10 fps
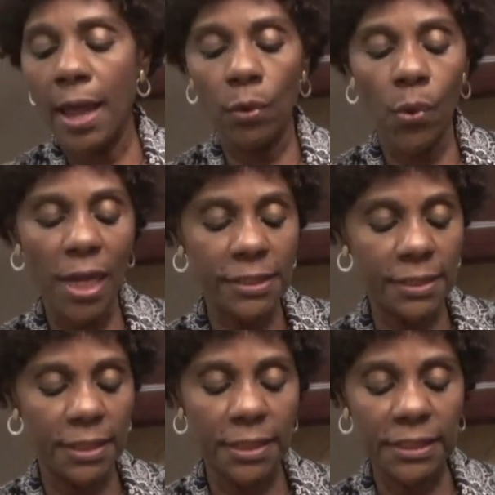I
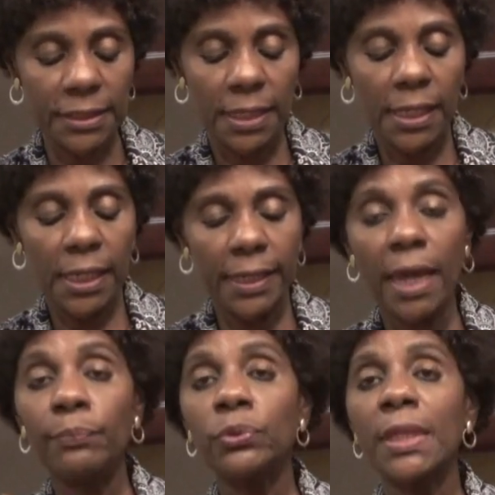washed this and I
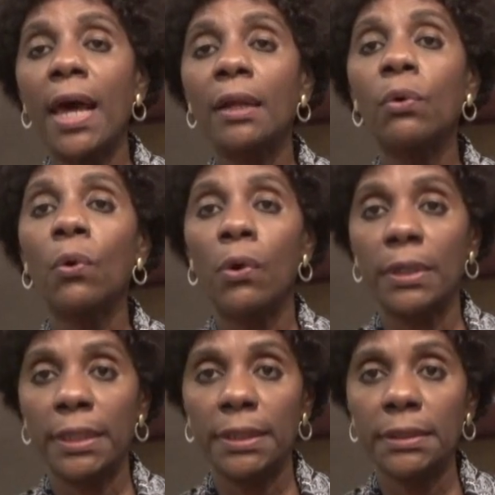put alcohol
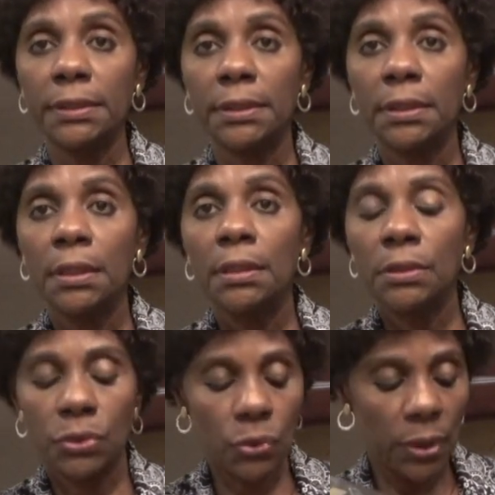in it,
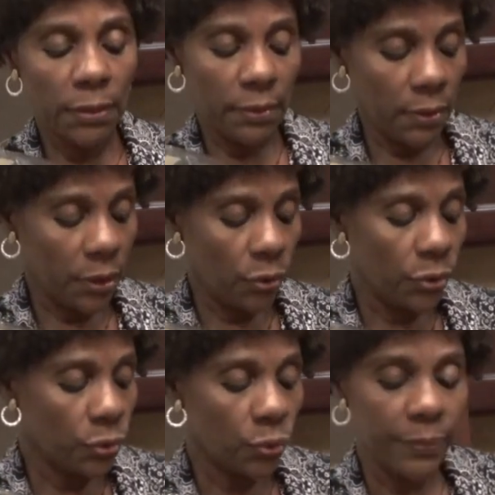so in
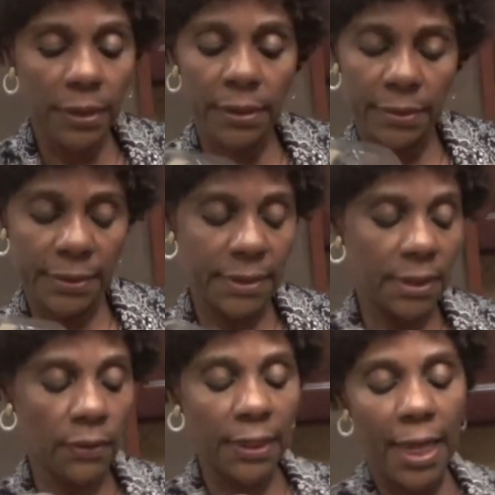order to be
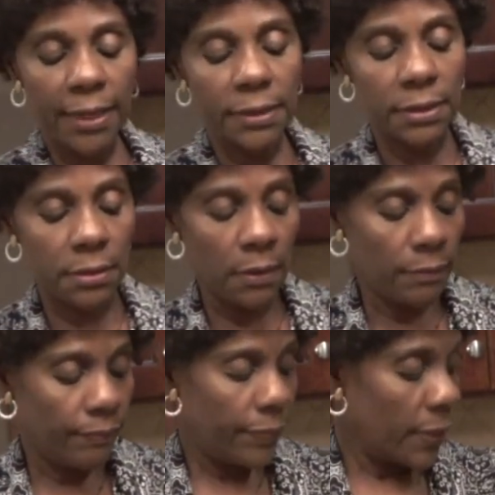sterilized. So
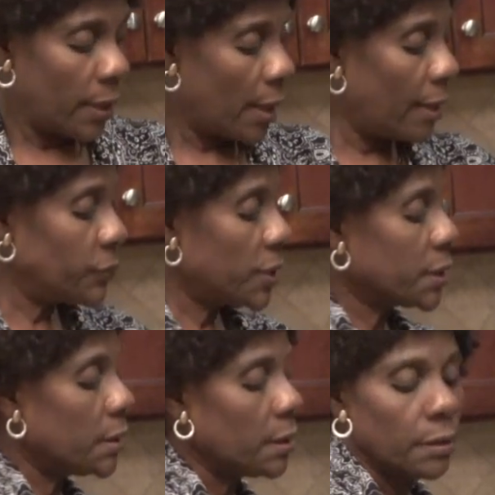I'm just
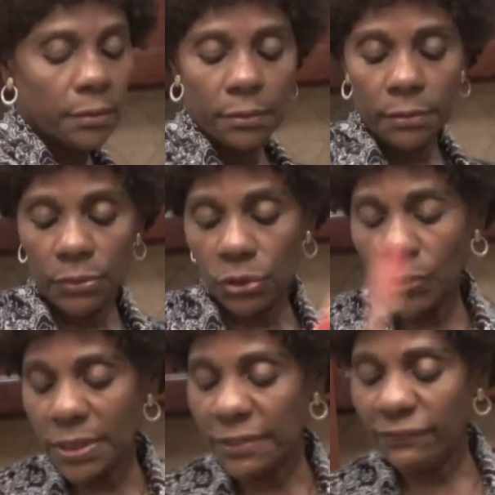gonna
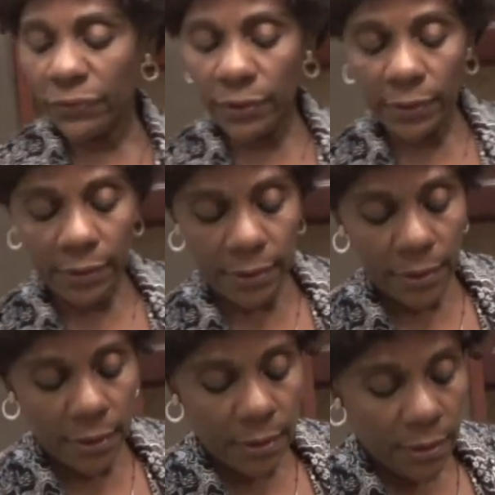transfer
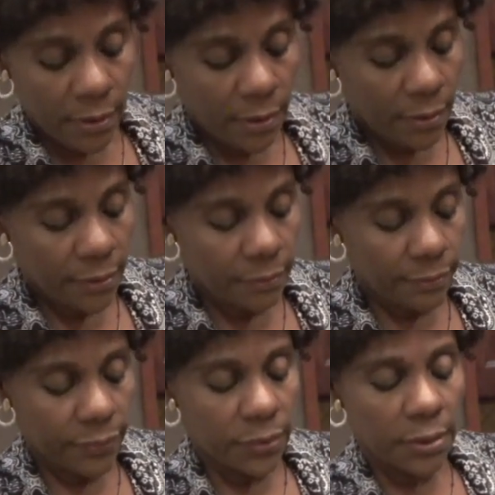
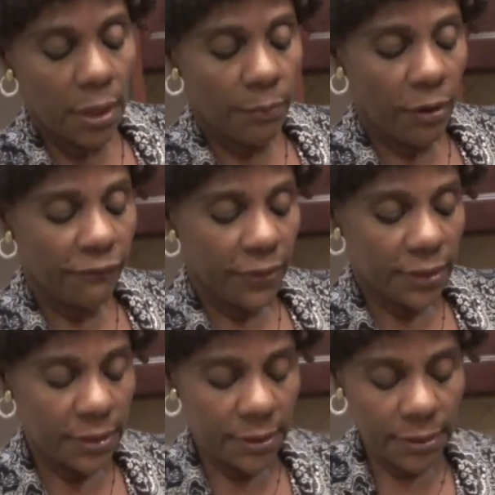some of
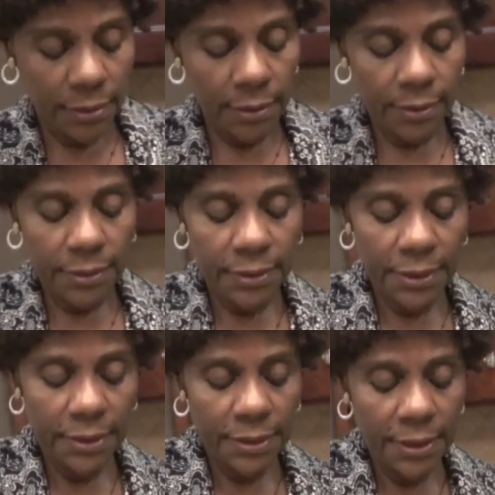it. So
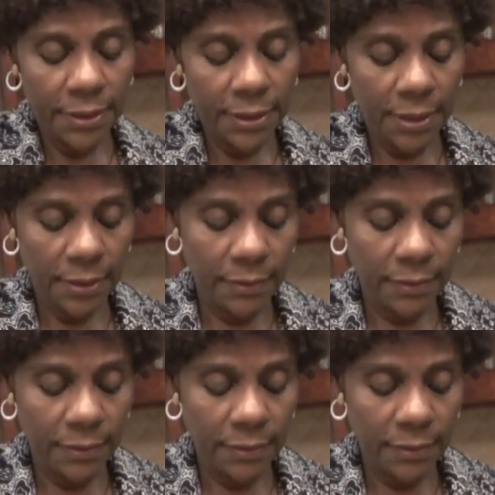this is it.